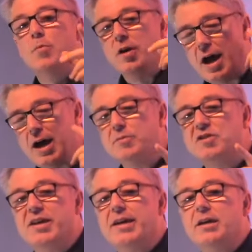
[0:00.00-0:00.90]
But I'm
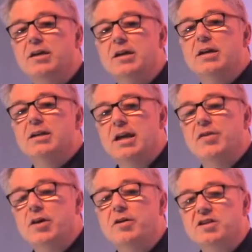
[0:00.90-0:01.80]
saying
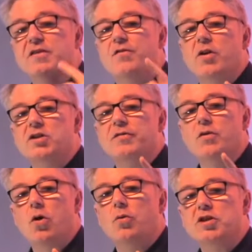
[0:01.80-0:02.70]
that there is a voice of
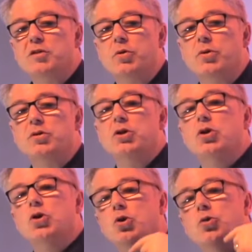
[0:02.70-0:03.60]
the Holy Spirit
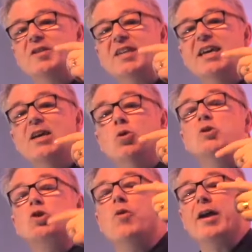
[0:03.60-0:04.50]
who
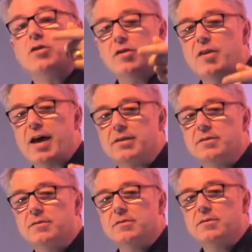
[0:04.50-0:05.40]
is greater than
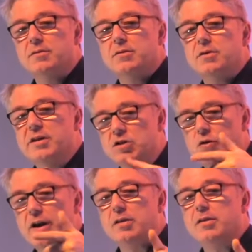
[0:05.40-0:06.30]
that. He's
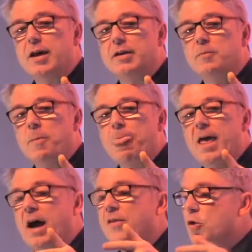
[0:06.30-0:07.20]
greater than that.
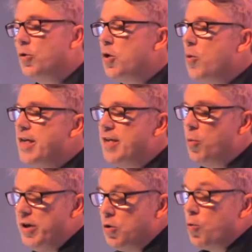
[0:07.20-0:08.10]
And the only way
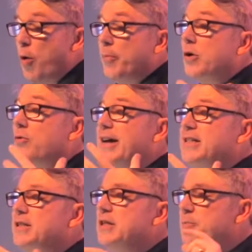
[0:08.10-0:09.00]
that we grow up in
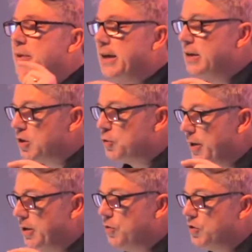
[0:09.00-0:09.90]
Christ is begin to
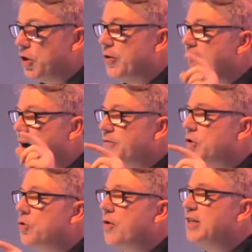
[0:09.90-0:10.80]
speak to each other
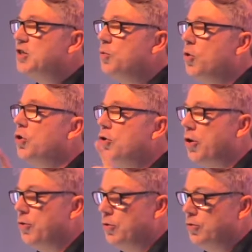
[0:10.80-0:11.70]
after Christ's work,
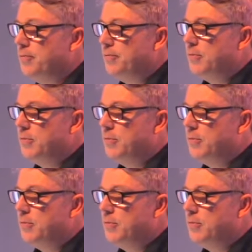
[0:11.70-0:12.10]
not our own.